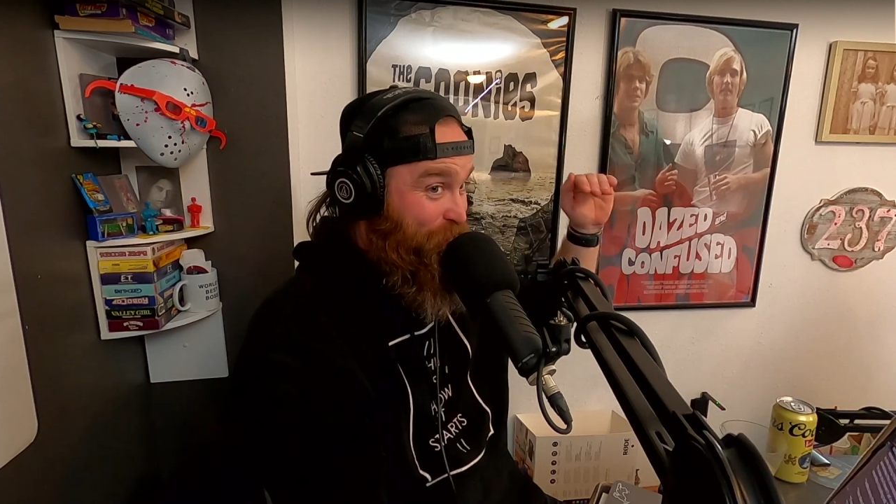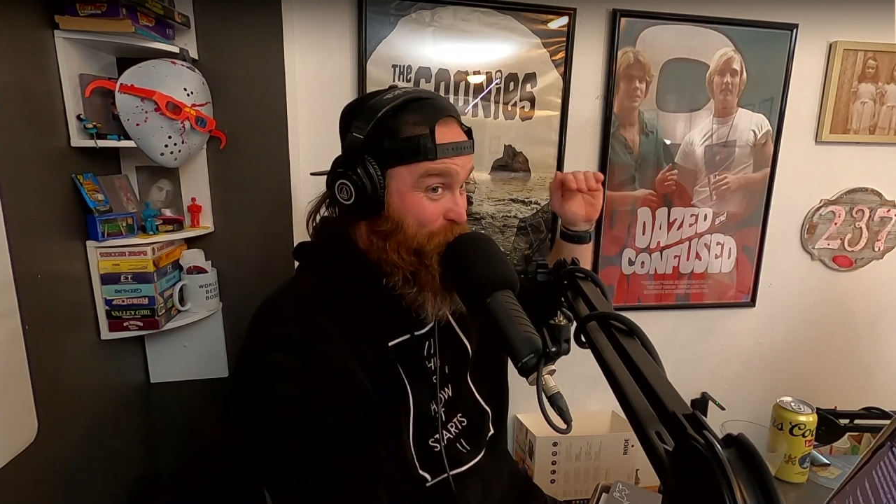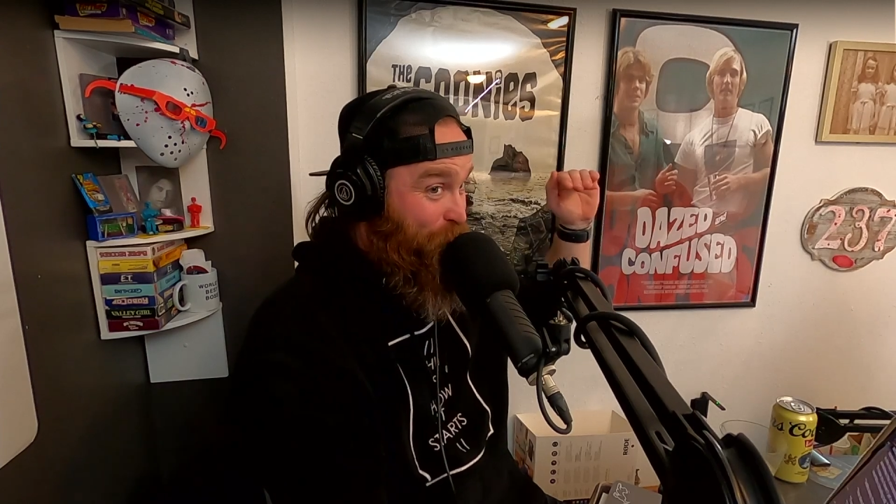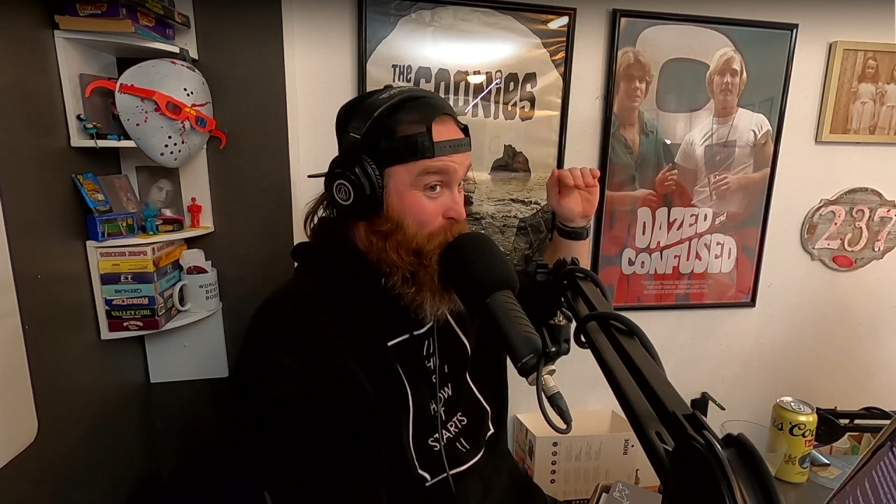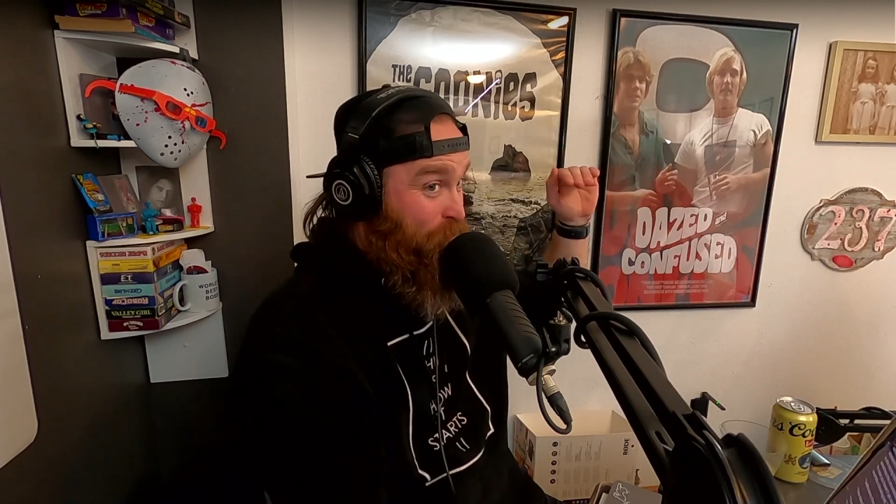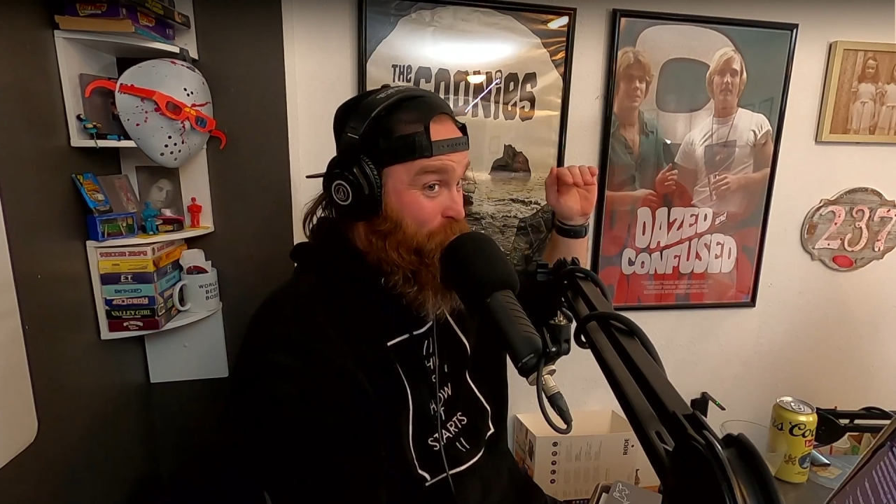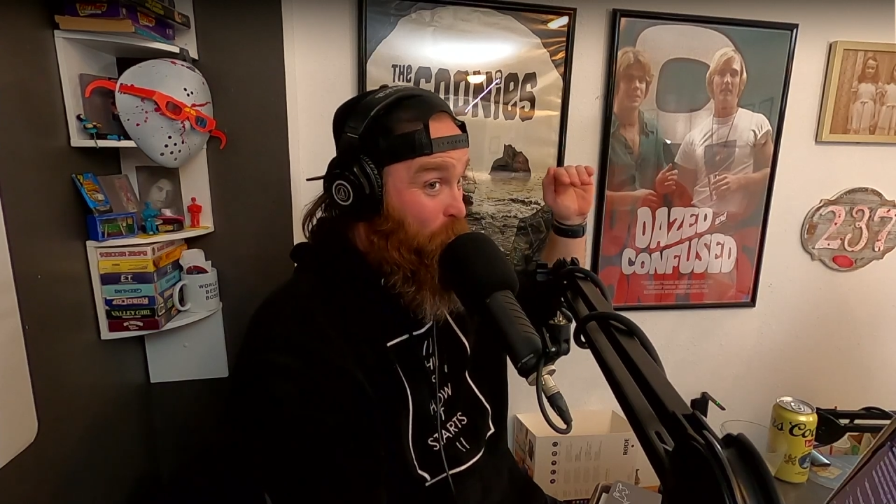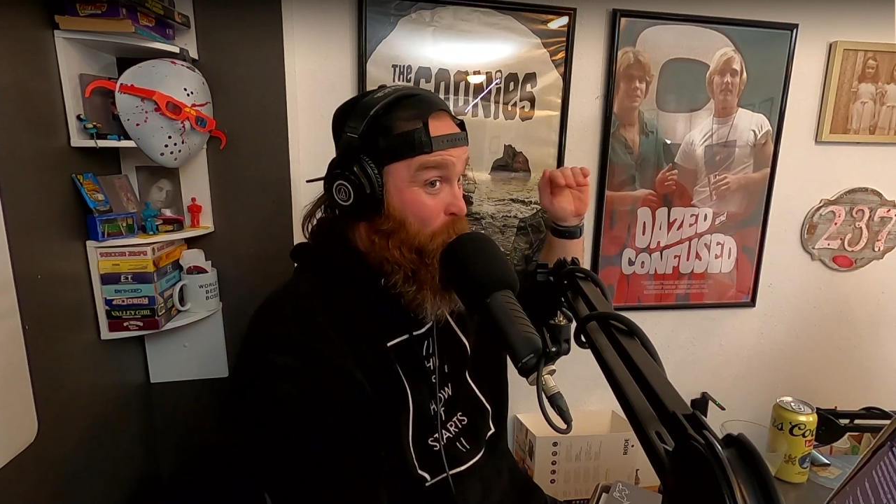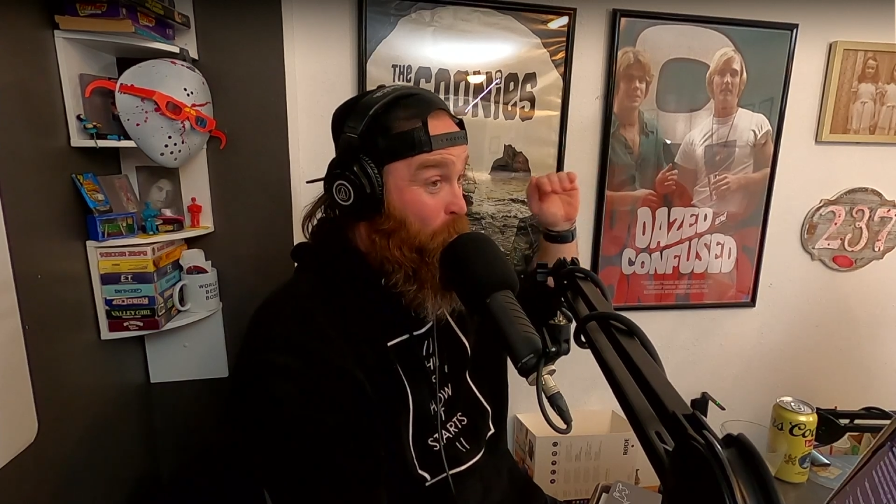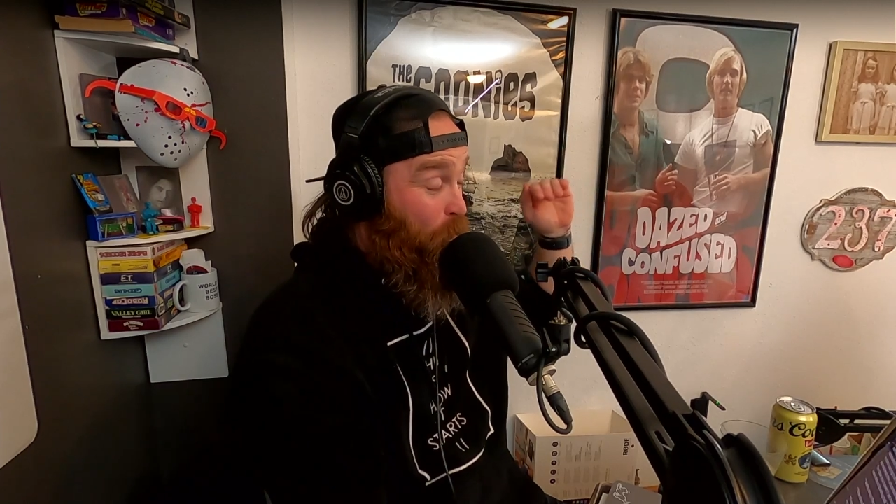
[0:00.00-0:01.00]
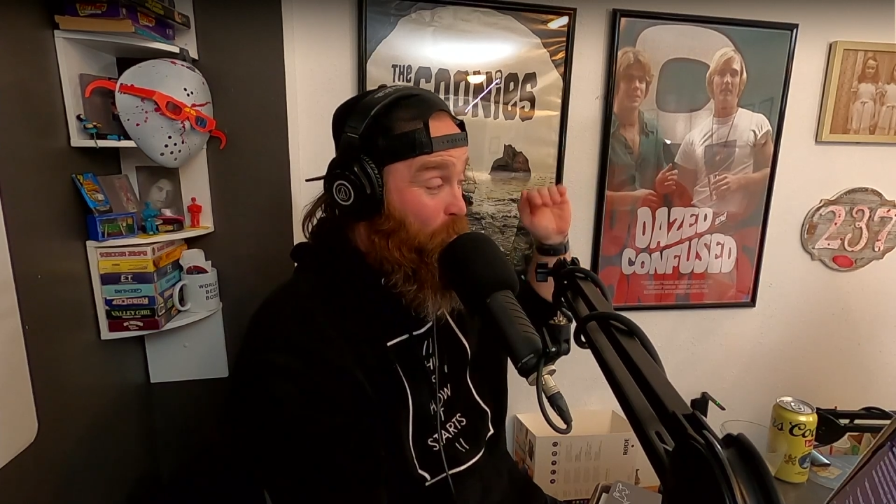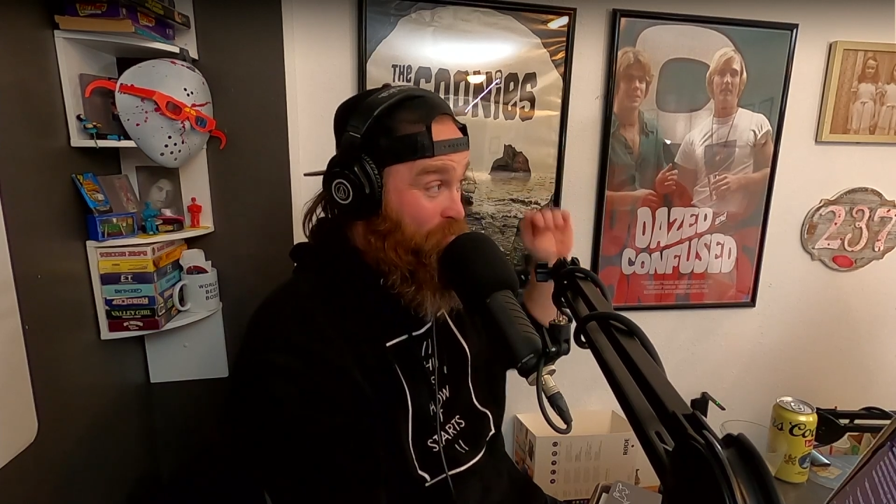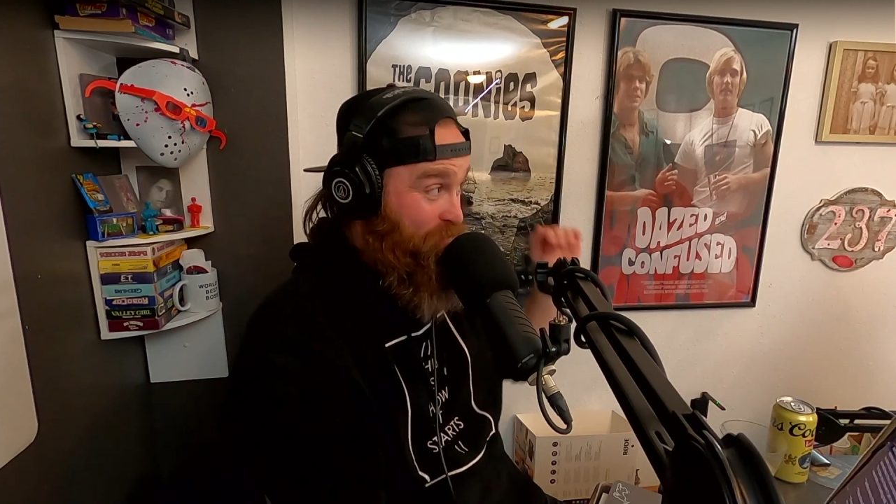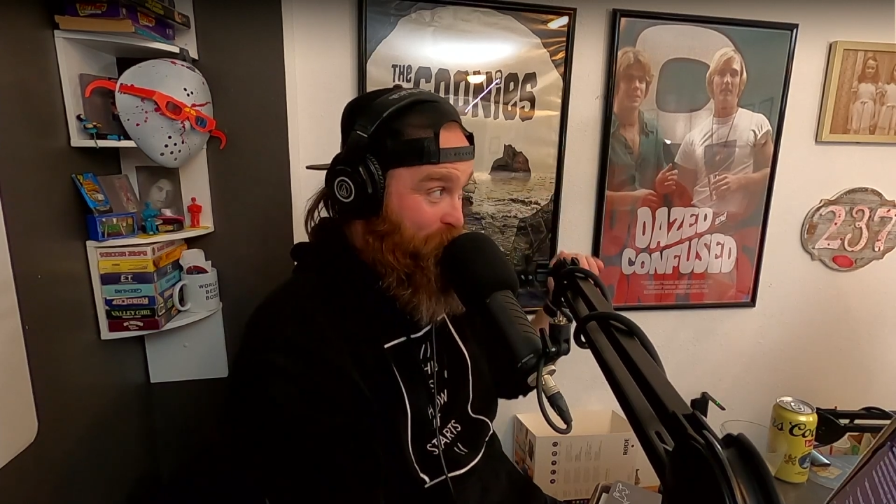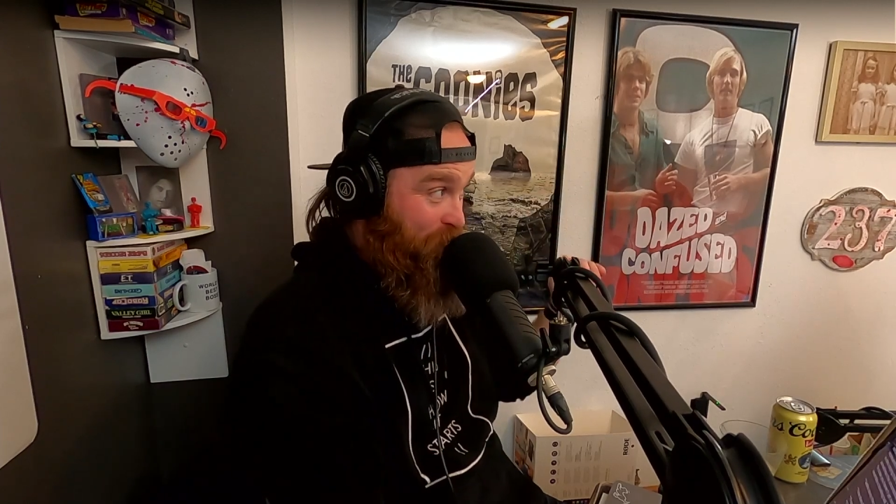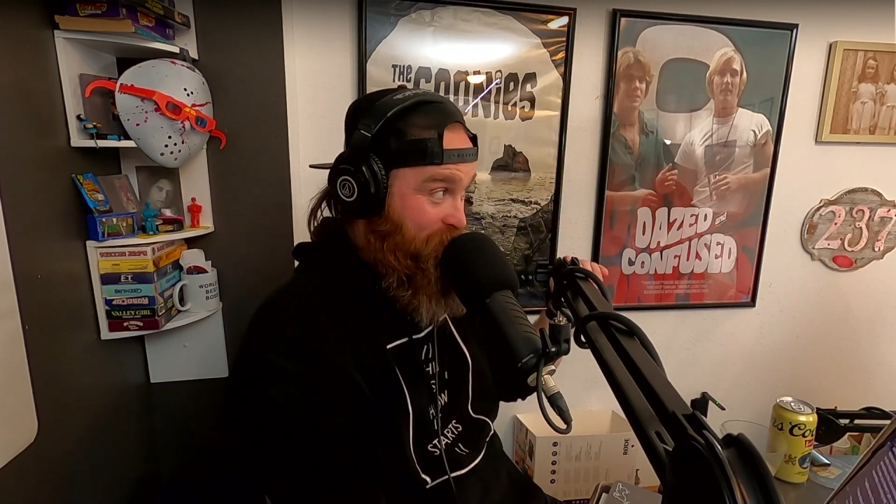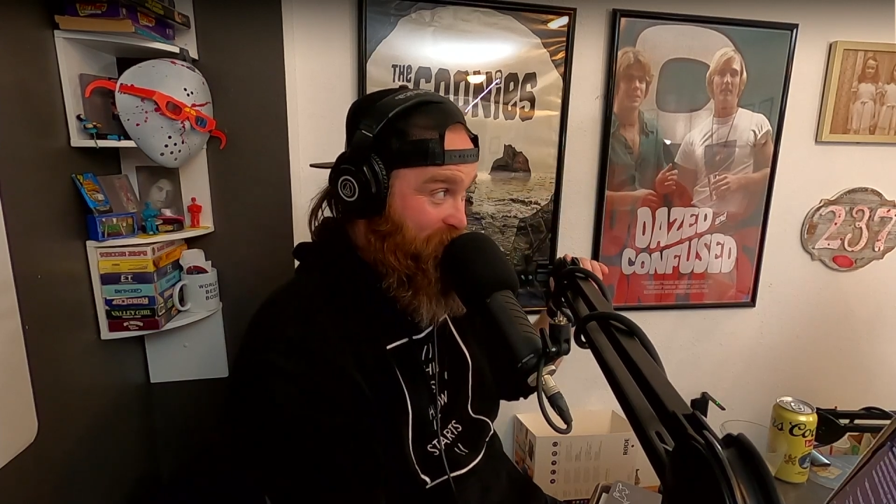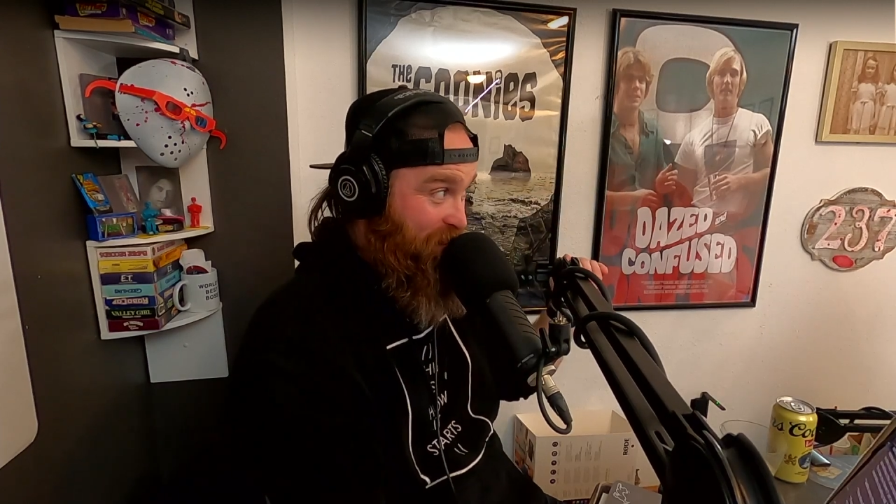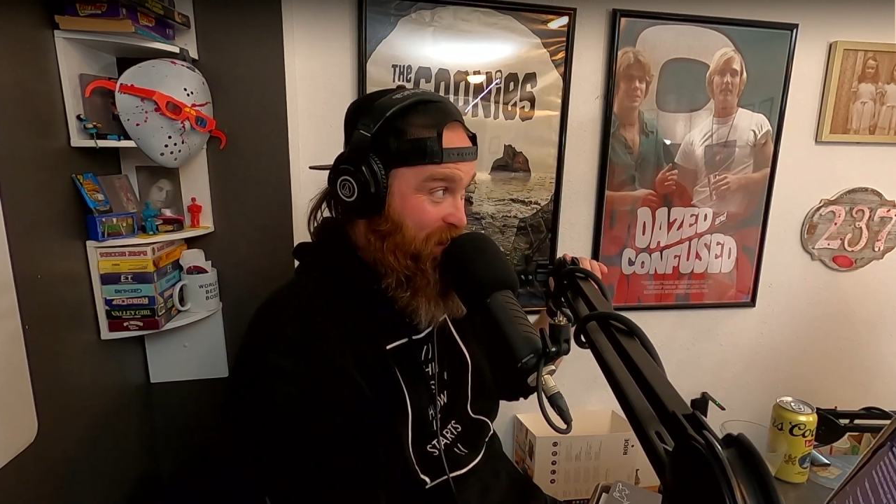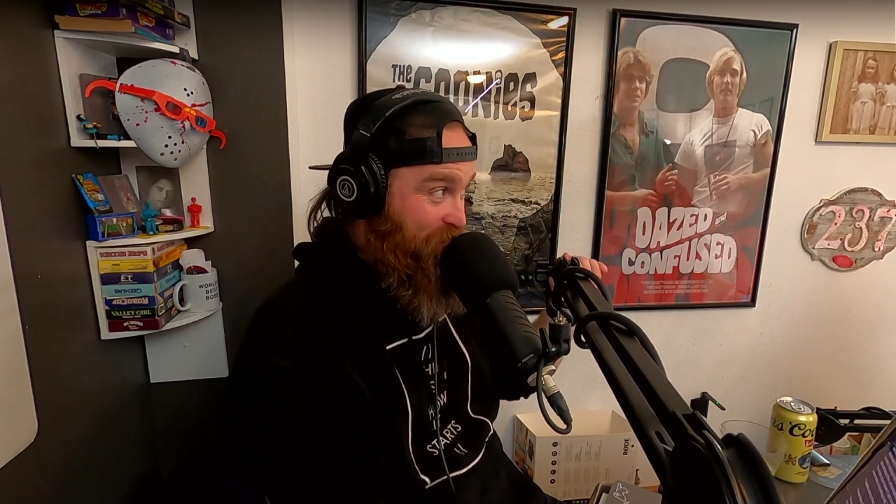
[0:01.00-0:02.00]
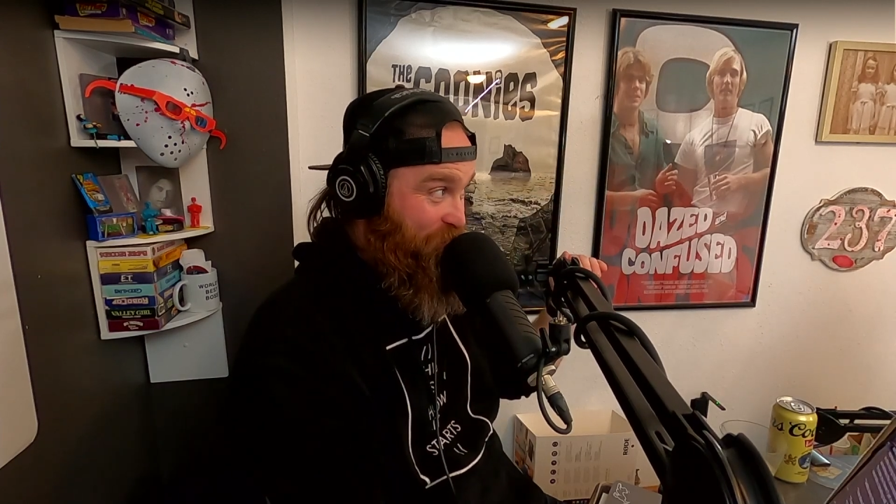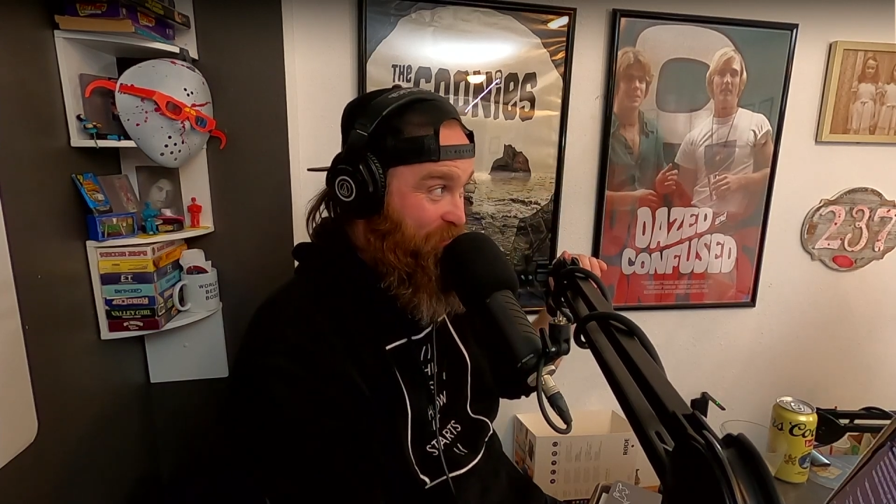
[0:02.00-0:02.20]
to the world's worst mustache.